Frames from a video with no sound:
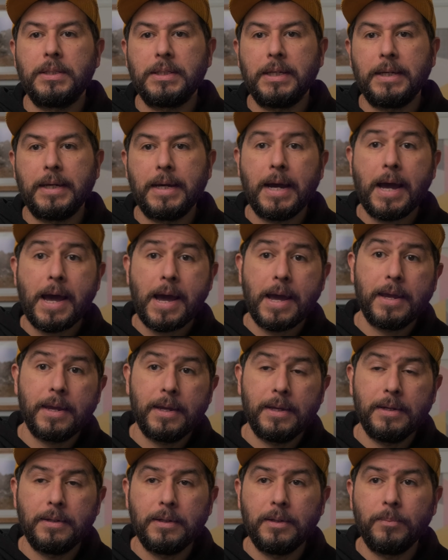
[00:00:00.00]
say, a
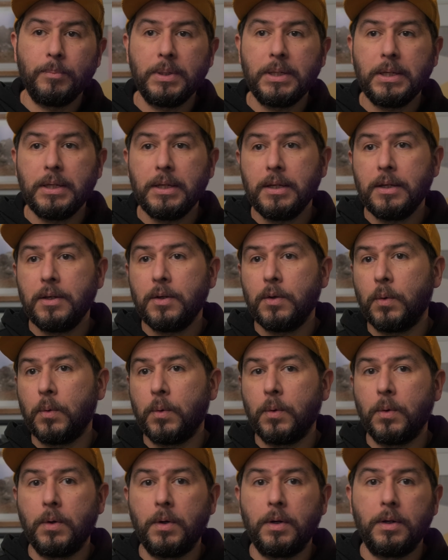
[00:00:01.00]
high-end DP
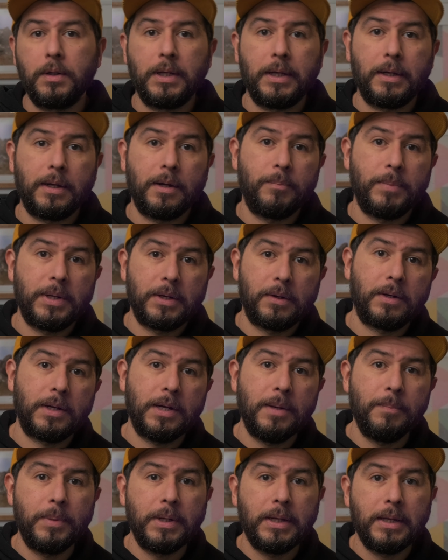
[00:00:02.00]
or like a bigger
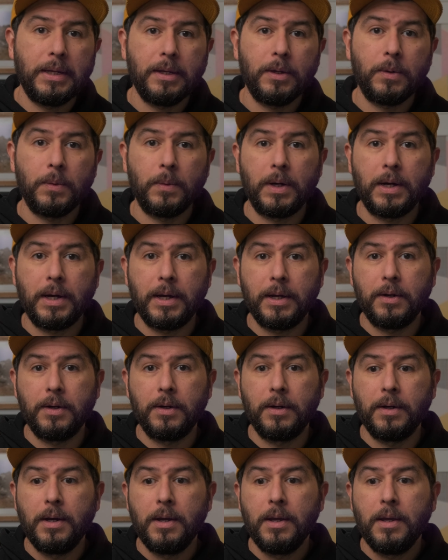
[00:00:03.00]
company who
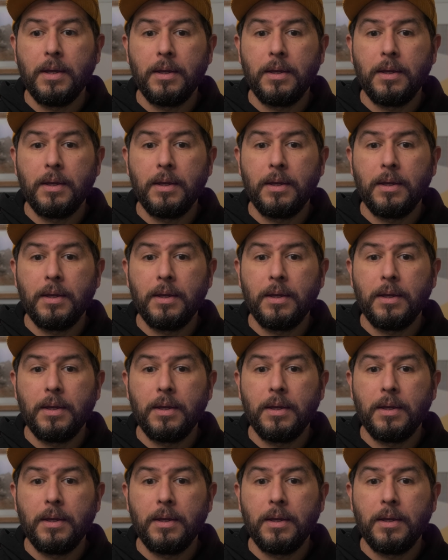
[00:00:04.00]
hire,